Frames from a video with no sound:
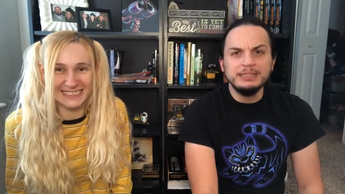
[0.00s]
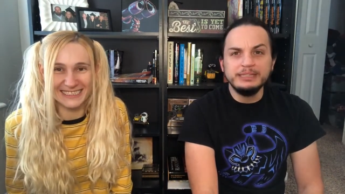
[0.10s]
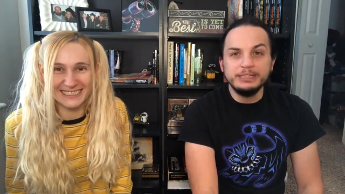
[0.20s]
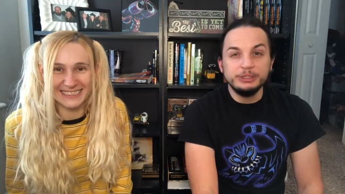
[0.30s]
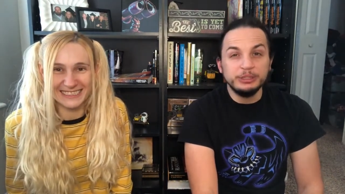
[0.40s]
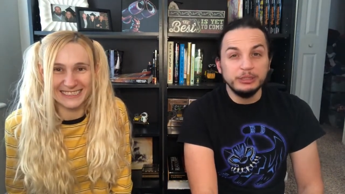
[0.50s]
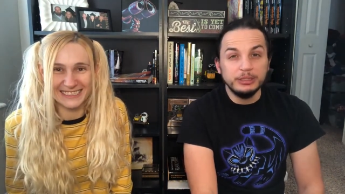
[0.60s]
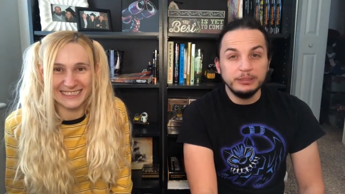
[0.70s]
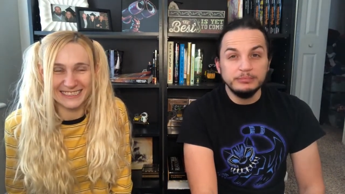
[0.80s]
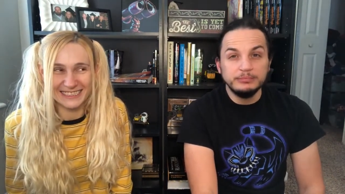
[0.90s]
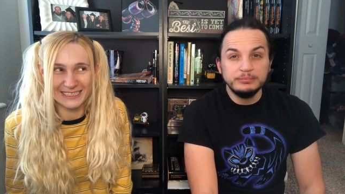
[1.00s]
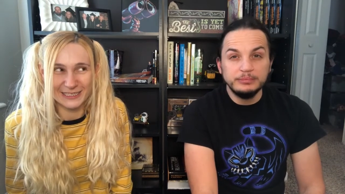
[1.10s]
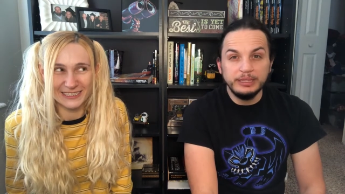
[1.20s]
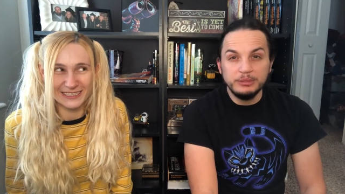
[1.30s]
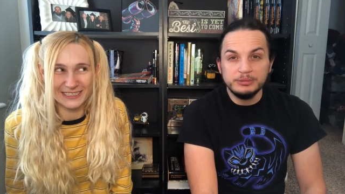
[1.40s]
Speaker 1: T-shirt on. I
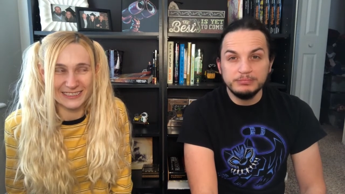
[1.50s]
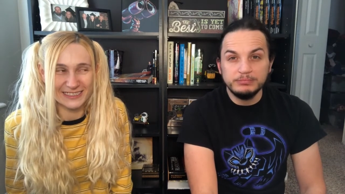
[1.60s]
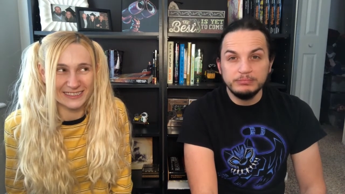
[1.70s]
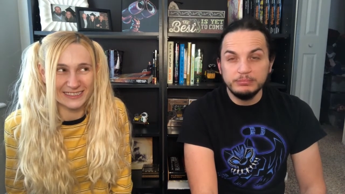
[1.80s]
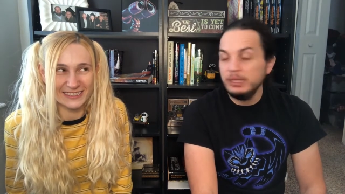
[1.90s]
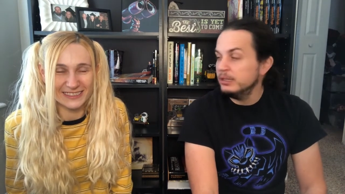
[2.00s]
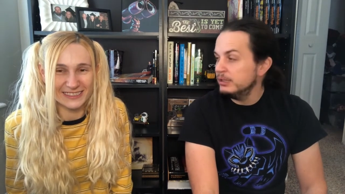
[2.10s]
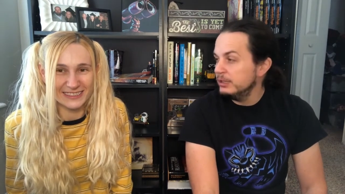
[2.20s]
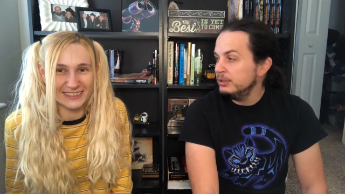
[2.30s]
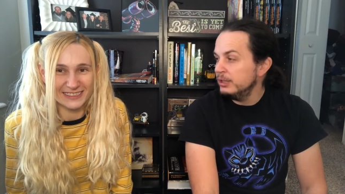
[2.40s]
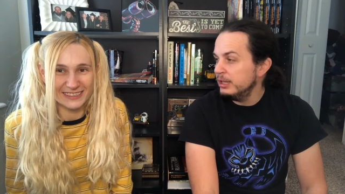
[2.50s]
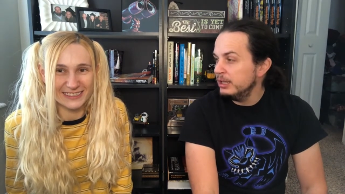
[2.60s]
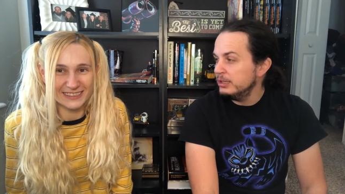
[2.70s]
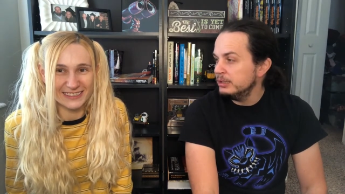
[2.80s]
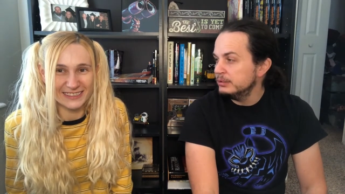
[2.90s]
think it was yeah. I think you had a
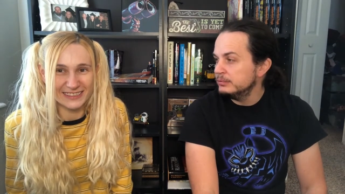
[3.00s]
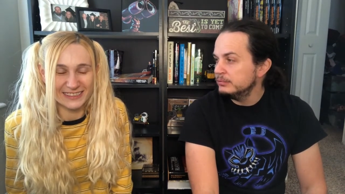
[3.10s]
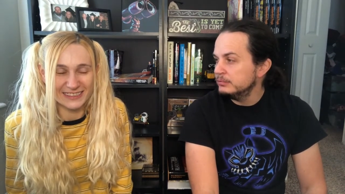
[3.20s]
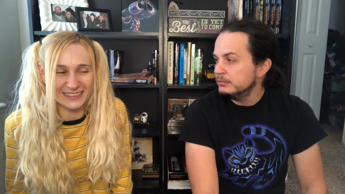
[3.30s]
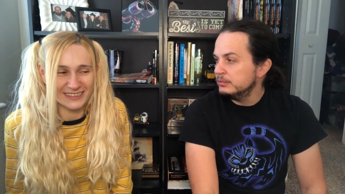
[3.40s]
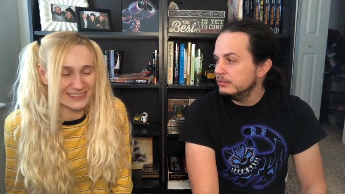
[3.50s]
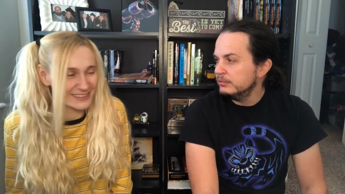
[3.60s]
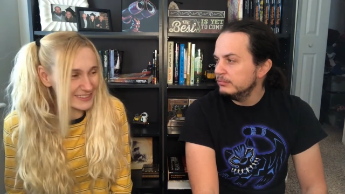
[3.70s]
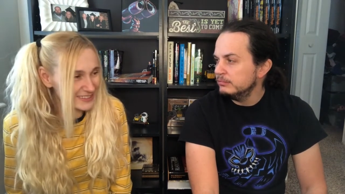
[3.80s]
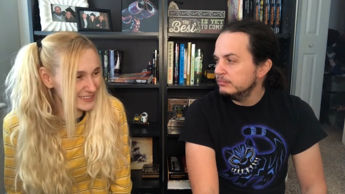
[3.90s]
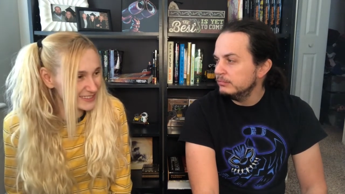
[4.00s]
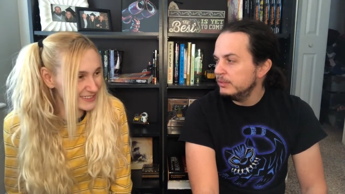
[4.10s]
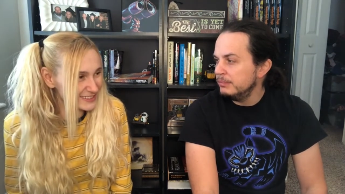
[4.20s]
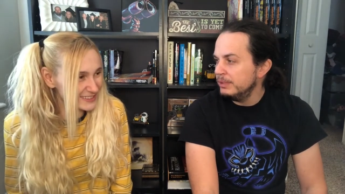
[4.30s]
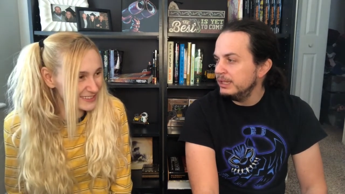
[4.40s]
uh, a
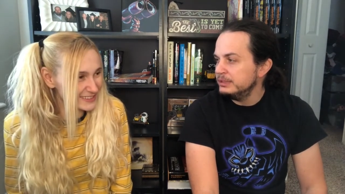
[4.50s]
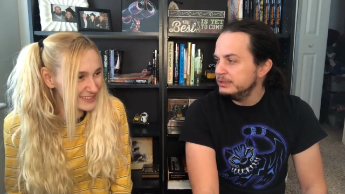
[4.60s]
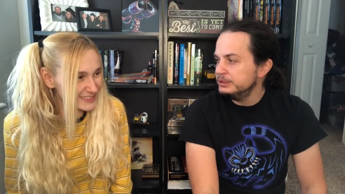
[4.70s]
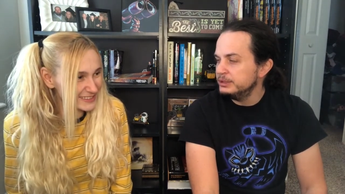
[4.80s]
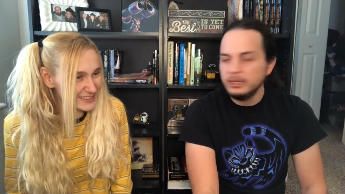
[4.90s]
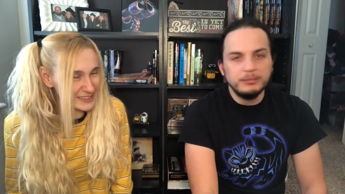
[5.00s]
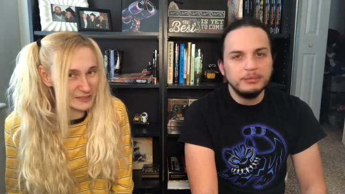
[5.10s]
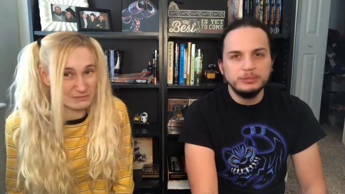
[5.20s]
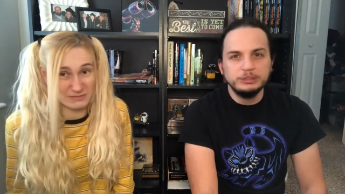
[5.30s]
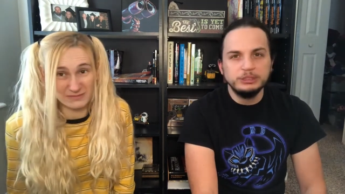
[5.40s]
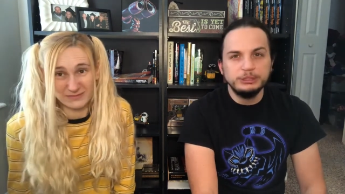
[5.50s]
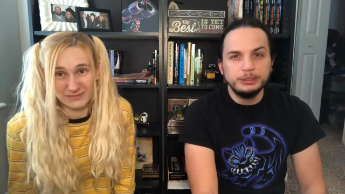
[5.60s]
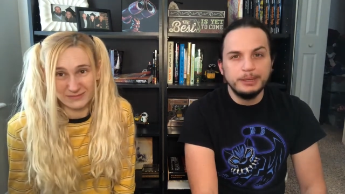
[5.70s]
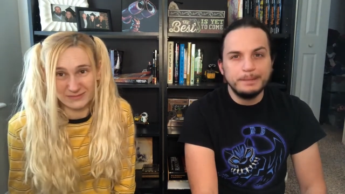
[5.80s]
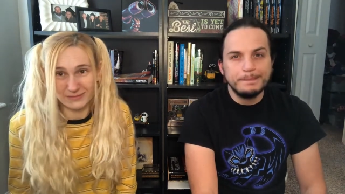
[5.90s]
band T-shirt. I don't remember which
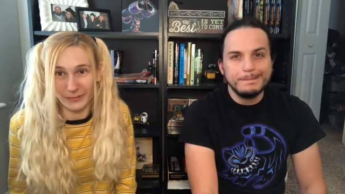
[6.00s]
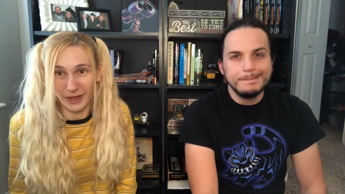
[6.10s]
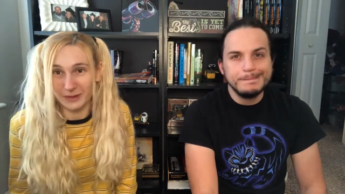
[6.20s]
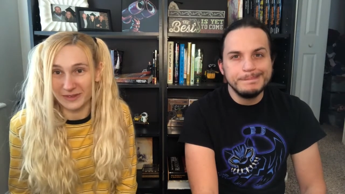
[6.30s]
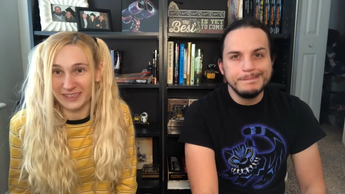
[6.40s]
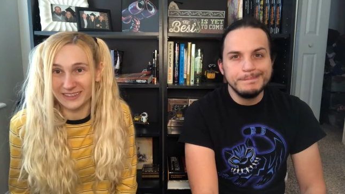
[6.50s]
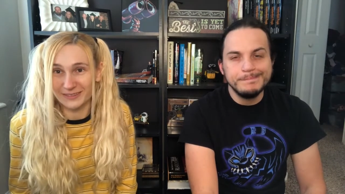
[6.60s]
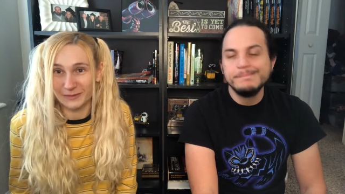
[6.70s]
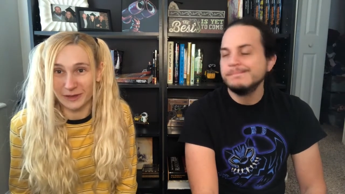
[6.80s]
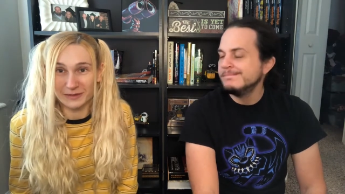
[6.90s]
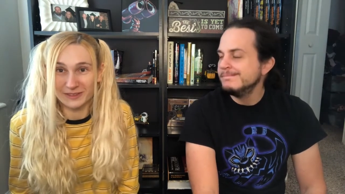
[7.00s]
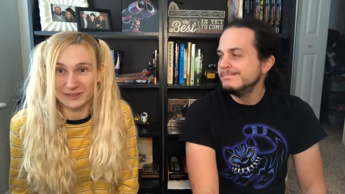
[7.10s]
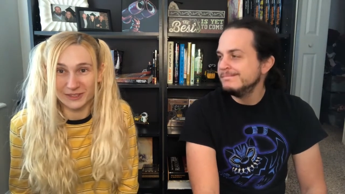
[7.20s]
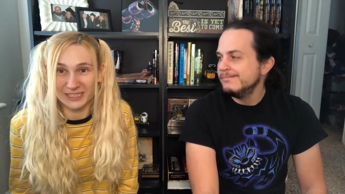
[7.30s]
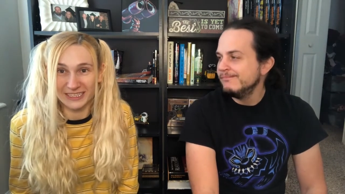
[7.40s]
T-shirt.
Speaker 2: Maybe maybe
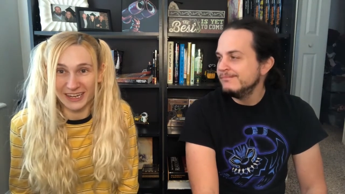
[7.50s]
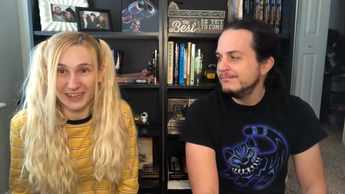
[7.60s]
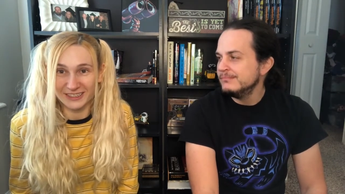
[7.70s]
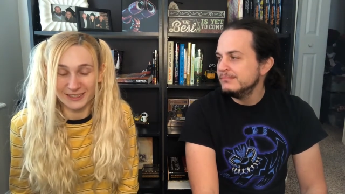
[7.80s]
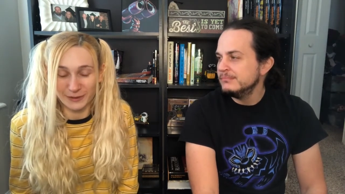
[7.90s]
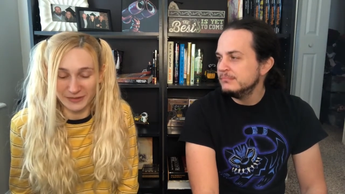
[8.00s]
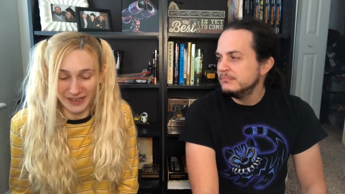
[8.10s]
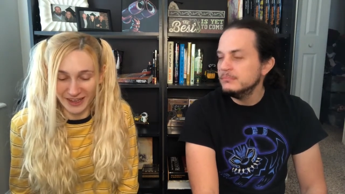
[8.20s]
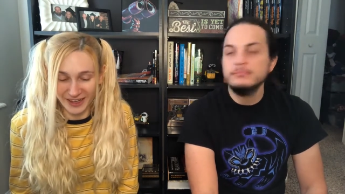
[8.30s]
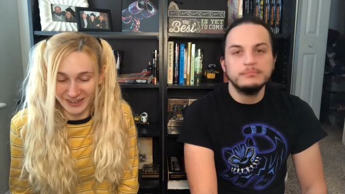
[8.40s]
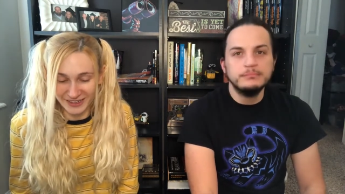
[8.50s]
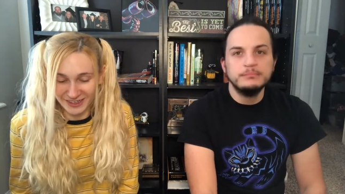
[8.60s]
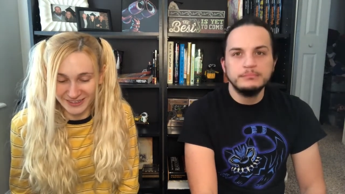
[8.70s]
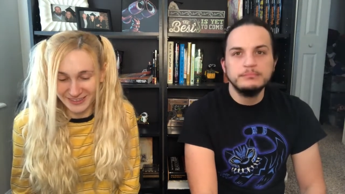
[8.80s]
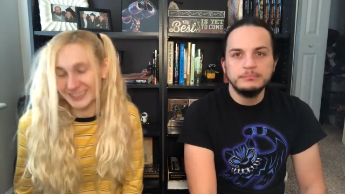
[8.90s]
Green Day or something. Mm-hmm. I don't mm-hmm.
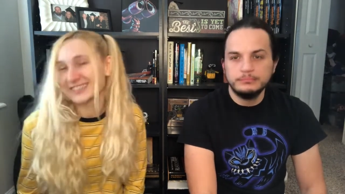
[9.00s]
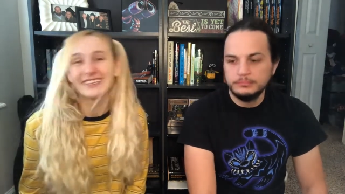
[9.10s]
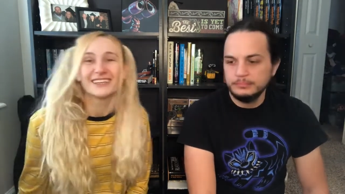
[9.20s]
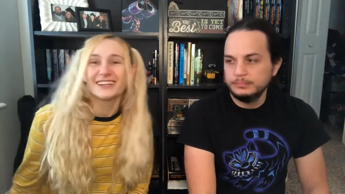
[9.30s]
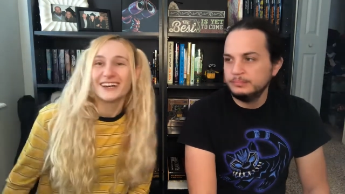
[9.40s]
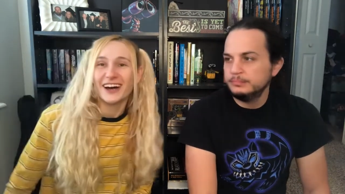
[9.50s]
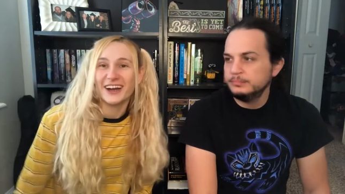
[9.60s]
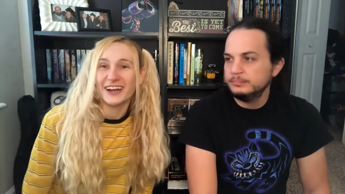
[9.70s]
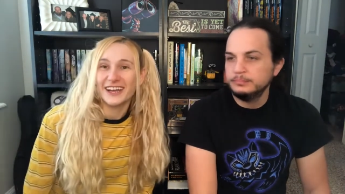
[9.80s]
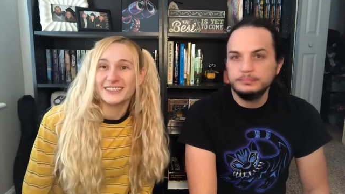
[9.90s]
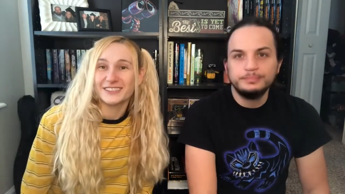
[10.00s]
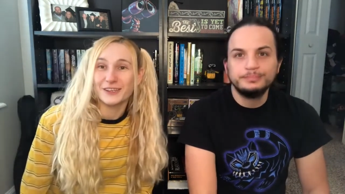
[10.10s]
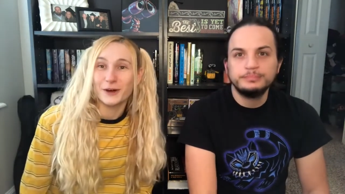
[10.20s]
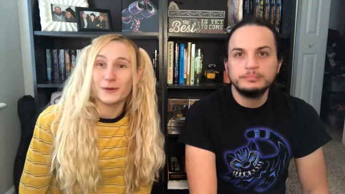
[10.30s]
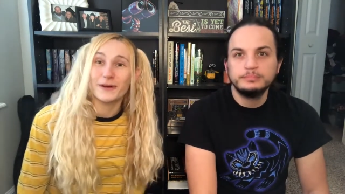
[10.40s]
know. All right.
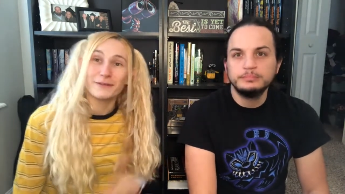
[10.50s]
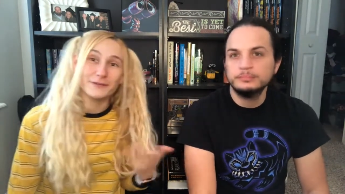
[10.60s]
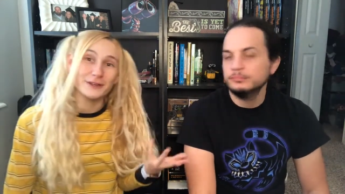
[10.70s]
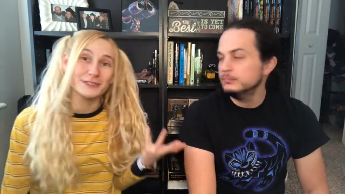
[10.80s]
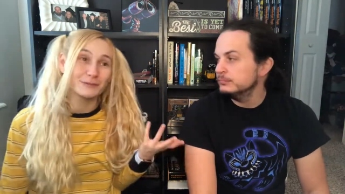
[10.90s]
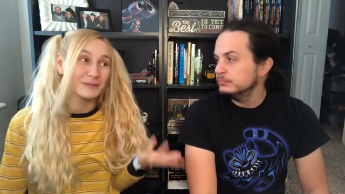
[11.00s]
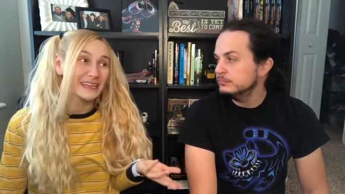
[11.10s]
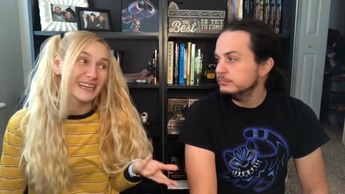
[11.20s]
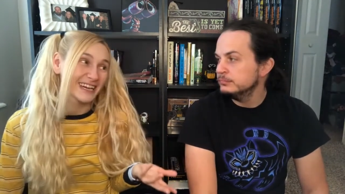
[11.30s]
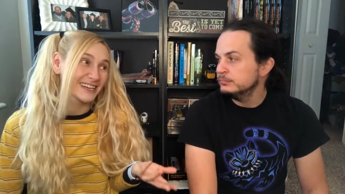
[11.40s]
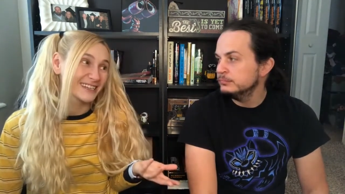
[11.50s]
So first meeting